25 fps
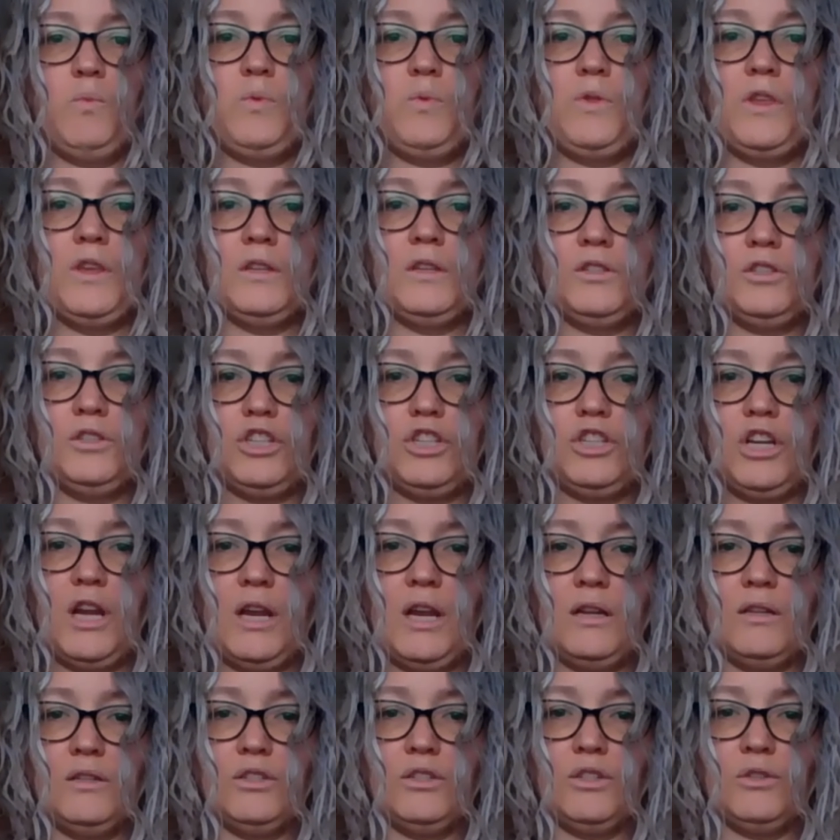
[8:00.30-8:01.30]
this
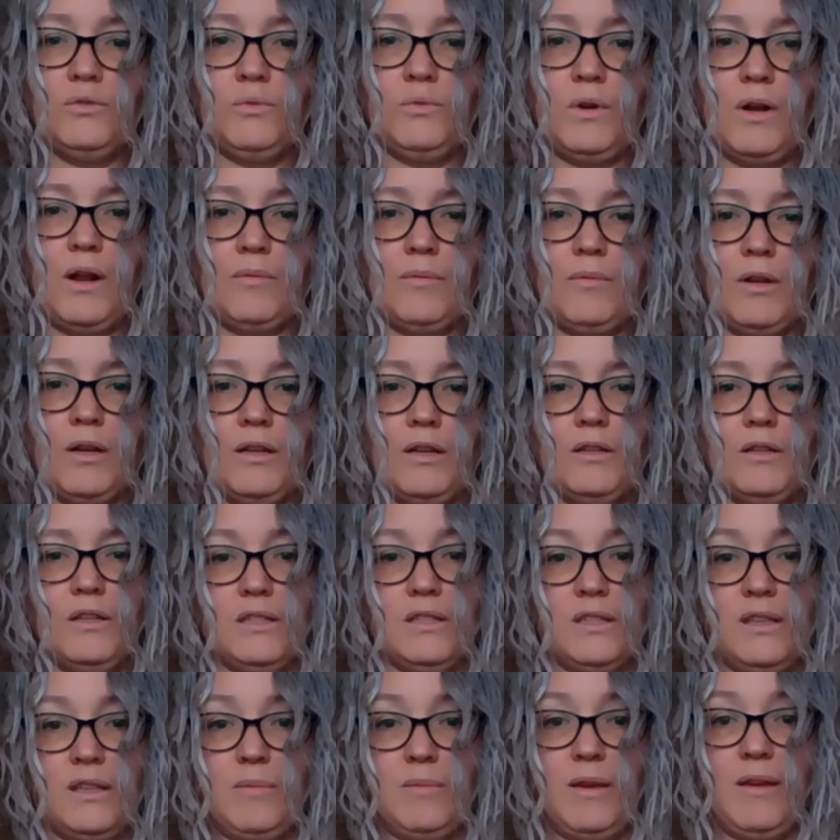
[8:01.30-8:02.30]
change,
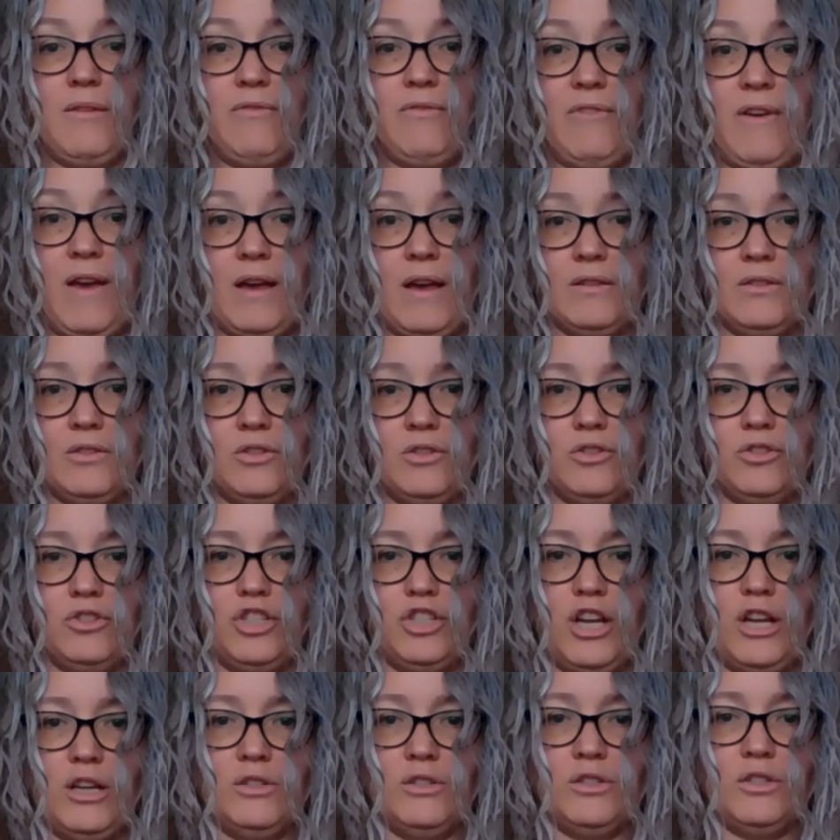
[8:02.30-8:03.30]
is gonna be a faster
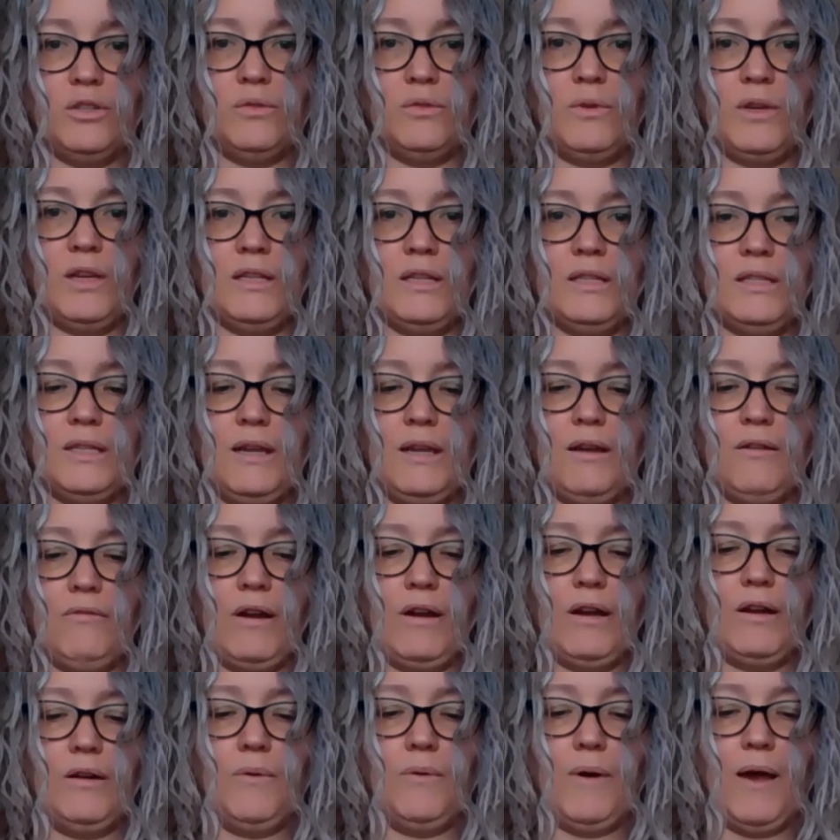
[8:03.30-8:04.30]
change so we can see it
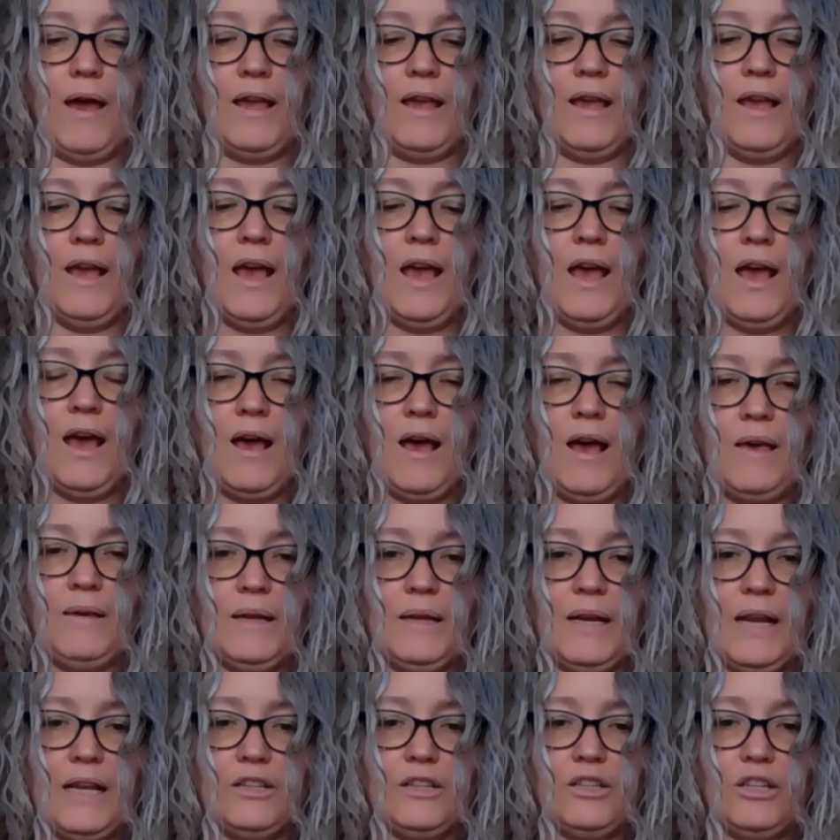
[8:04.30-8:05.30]
right away. I'm
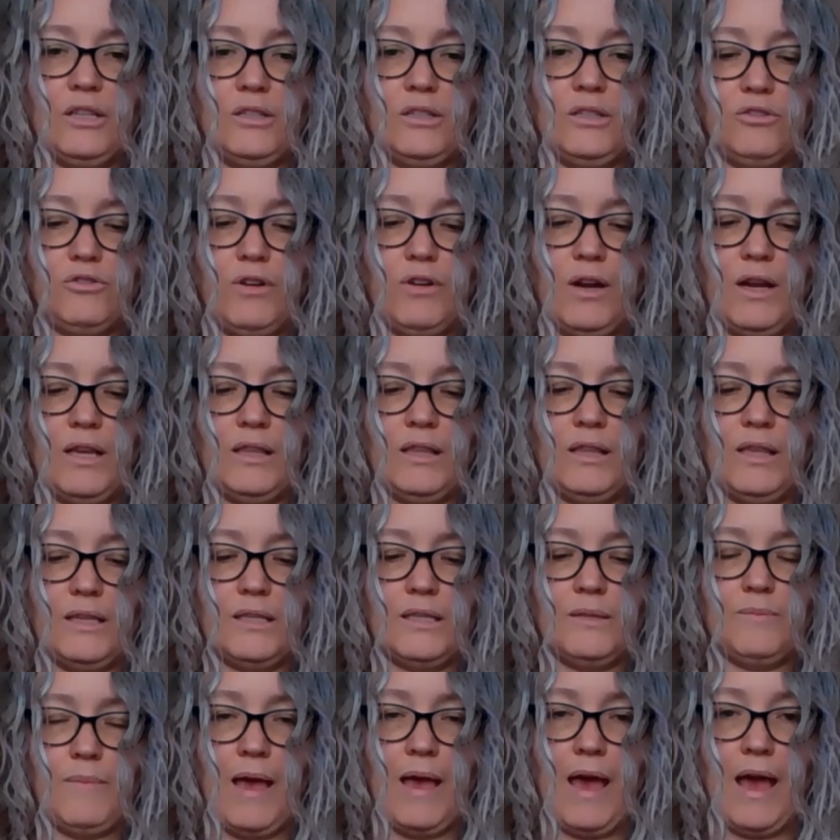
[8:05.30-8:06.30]
gonna actually strike
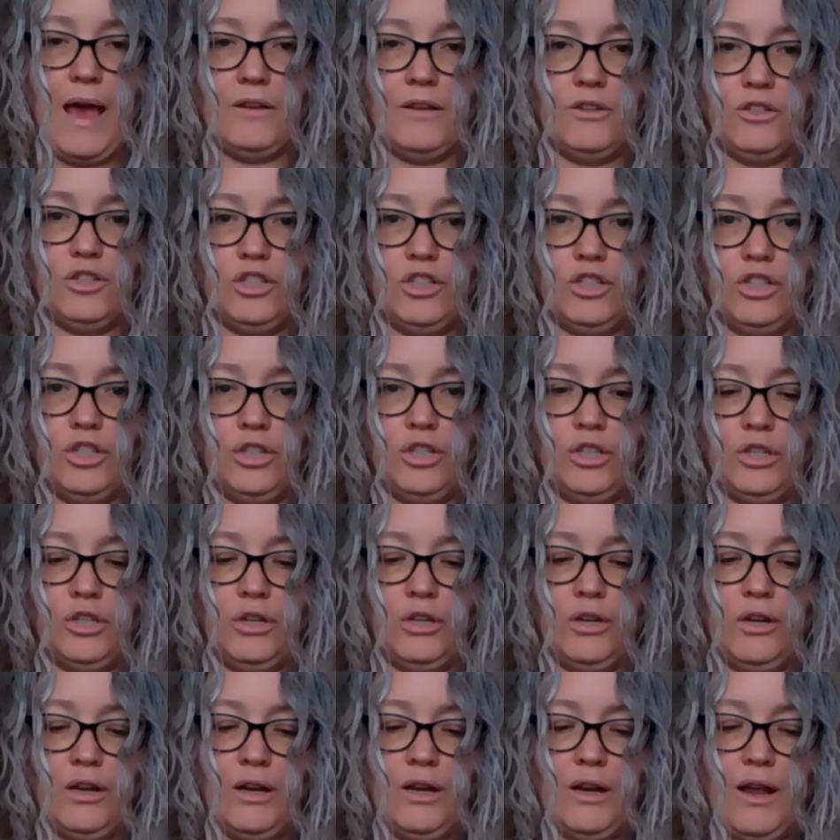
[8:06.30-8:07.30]
this match,
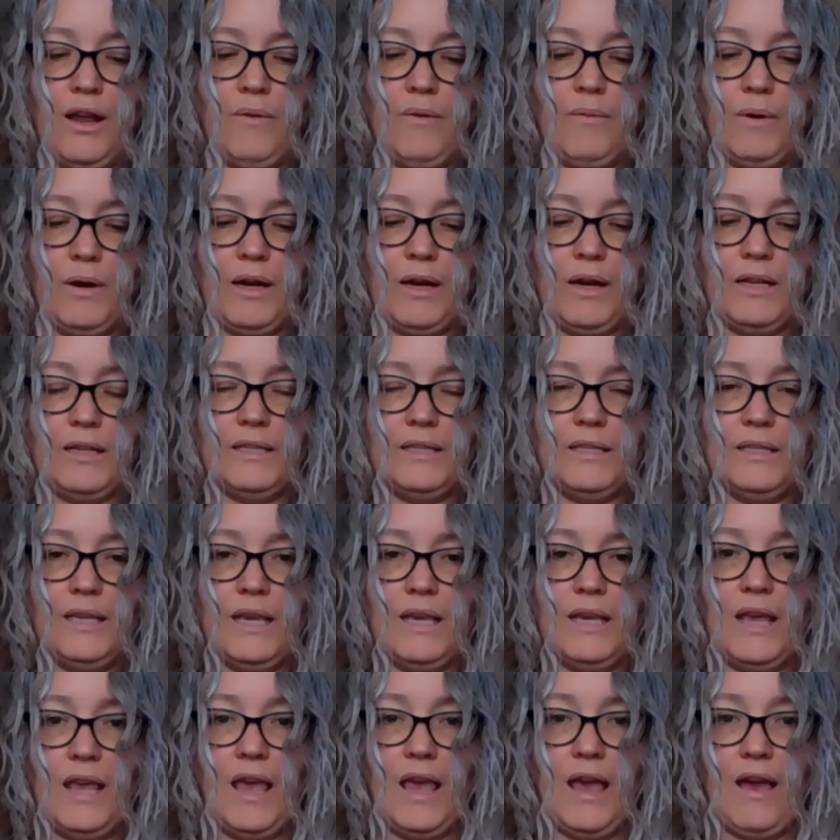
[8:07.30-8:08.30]
and we're gonna
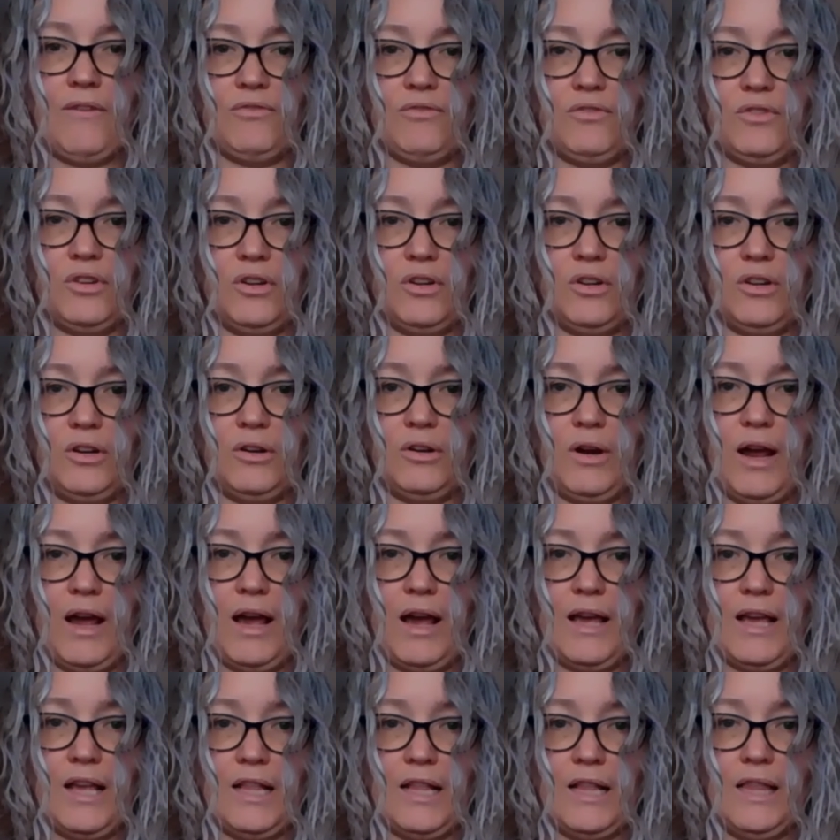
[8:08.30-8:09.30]
see after
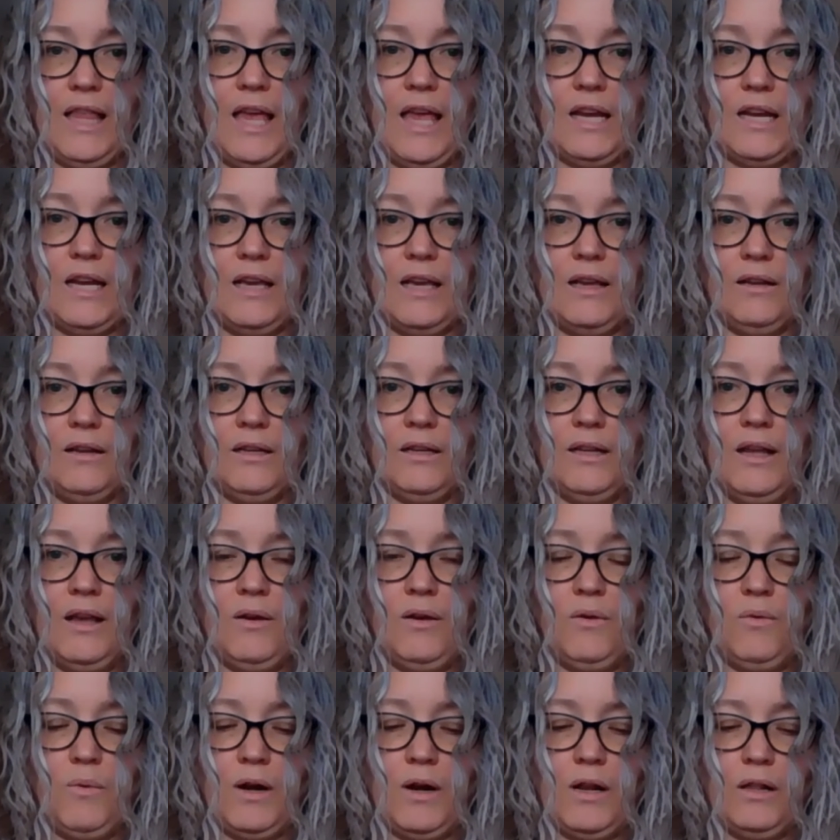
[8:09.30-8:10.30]
I light it,
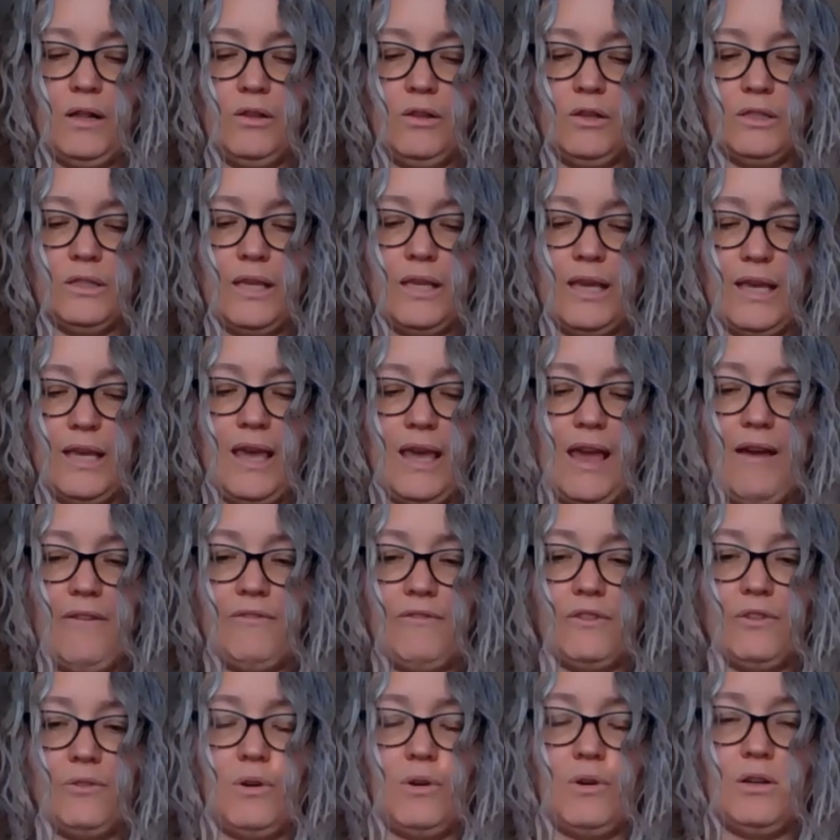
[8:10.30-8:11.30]
what it looks like
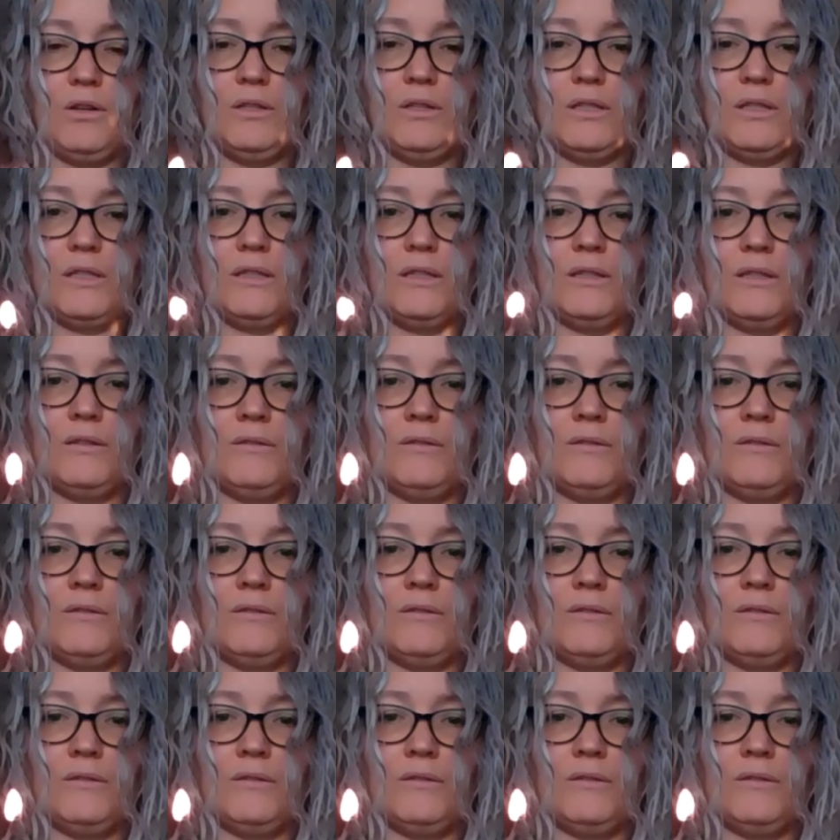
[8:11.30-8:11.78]
afterwards.